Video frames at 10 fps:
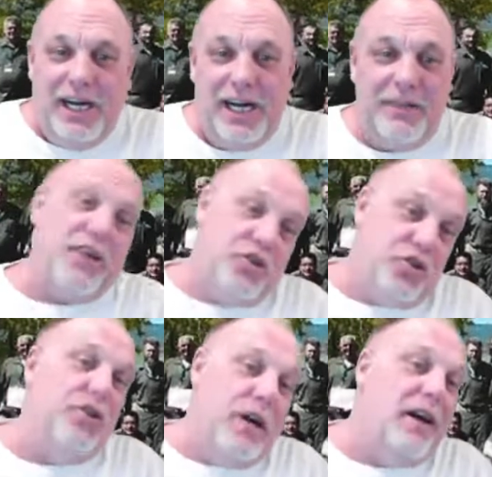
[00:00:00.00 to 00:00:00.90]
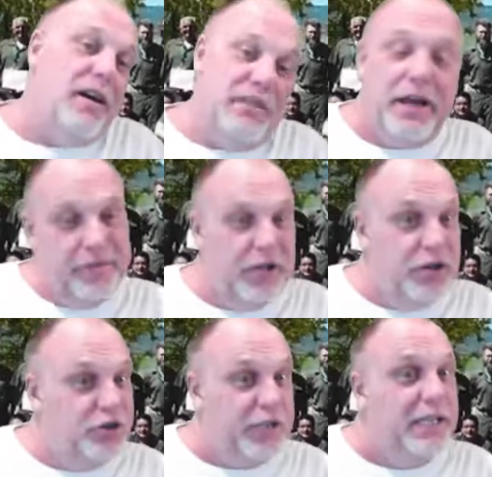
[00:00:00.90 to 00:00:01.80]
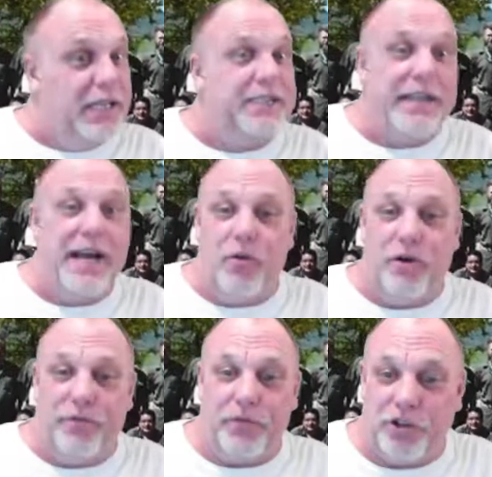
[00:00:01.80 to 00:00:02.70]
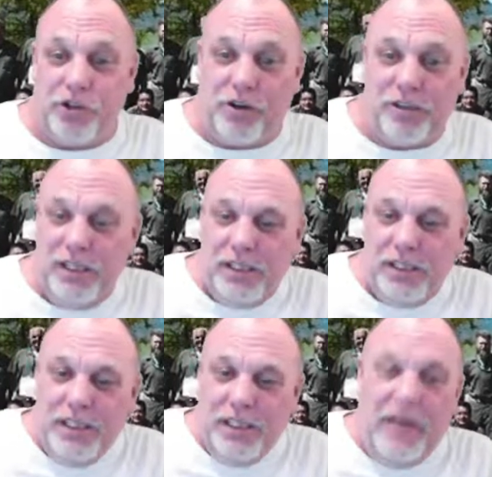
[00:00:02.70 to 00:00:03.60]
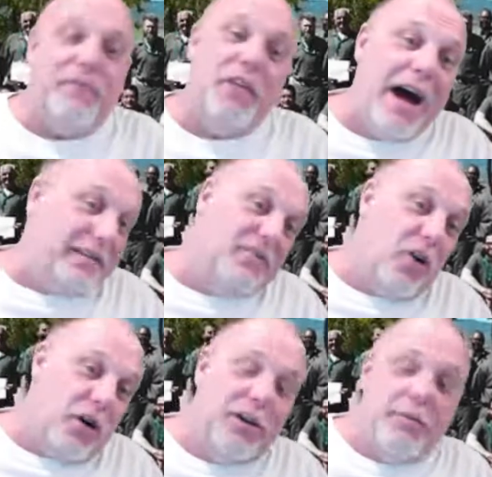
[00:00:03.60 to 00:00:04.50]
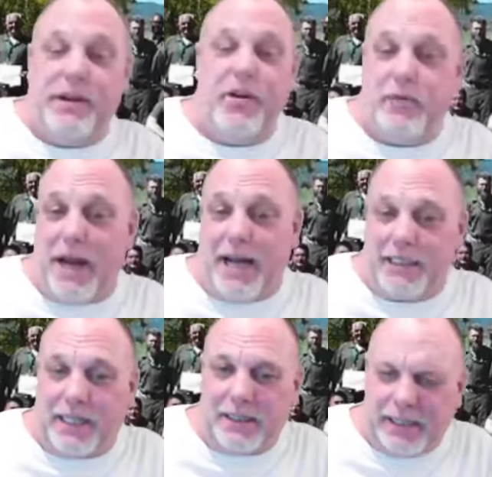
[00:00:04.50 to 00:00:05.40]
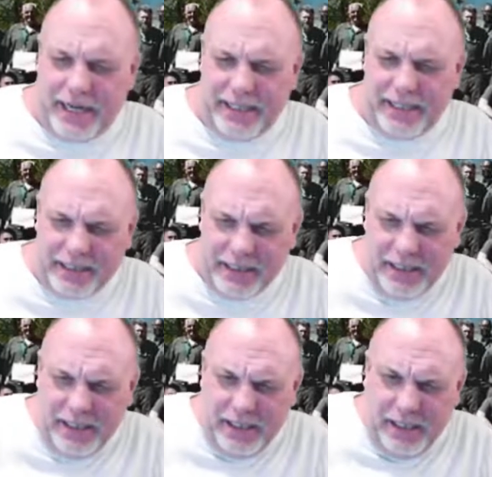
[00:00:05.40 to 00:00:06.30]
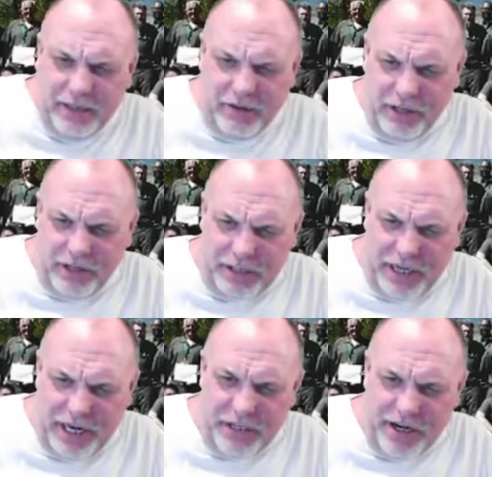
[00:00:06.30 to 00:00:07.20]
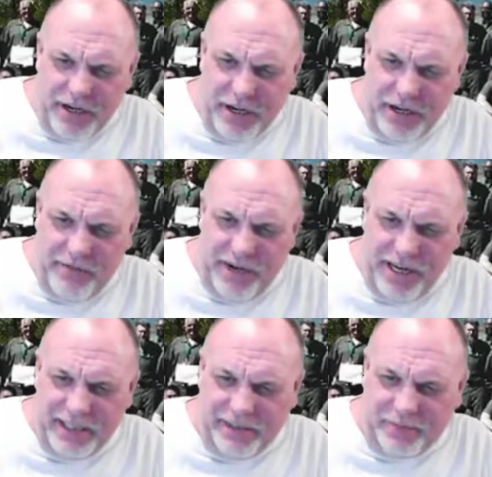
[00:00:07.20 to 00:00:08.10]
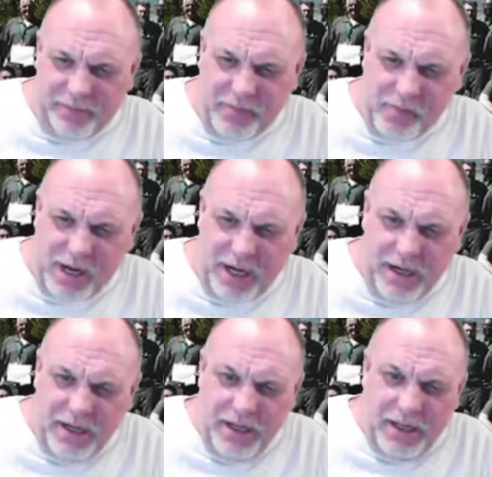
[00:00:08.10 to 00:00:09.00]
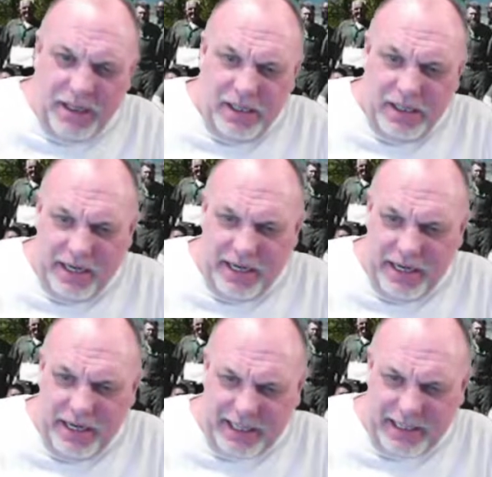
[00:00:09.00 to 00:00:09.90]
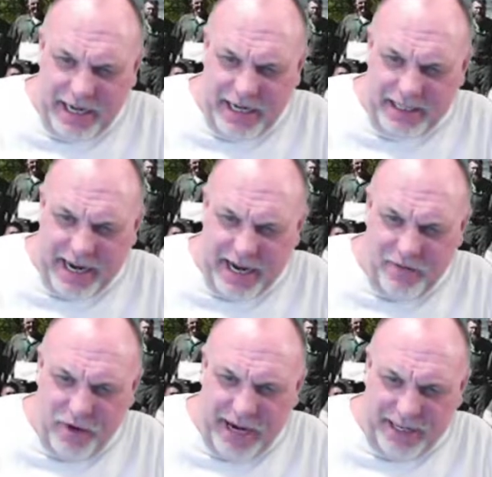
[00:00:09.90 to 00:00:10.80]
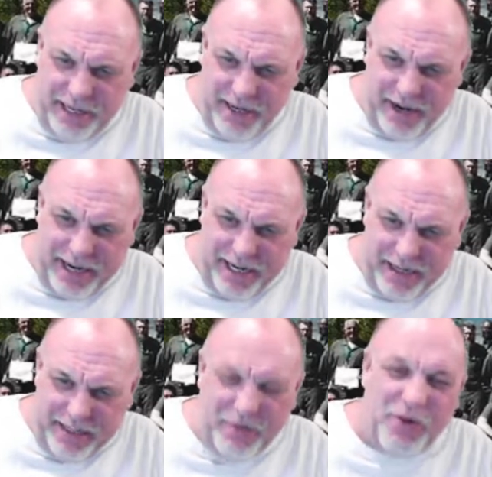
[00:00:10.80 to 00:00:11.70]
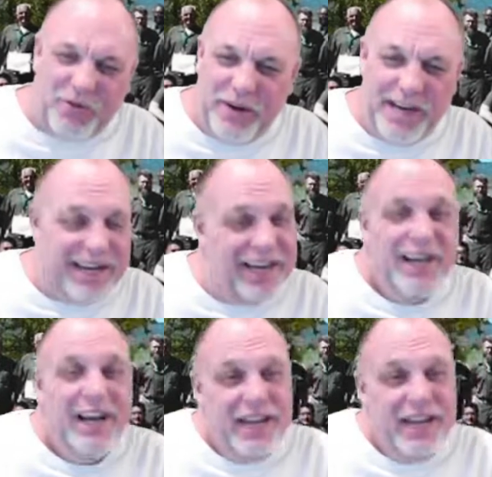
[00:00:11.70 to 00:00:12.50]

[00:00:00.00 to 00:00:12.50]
They usually list that one for sure. If not, call your PO and ask, okay? Terrell says, hey, Sean, good evening. And Nick says, can't wait till I can smoke weed again.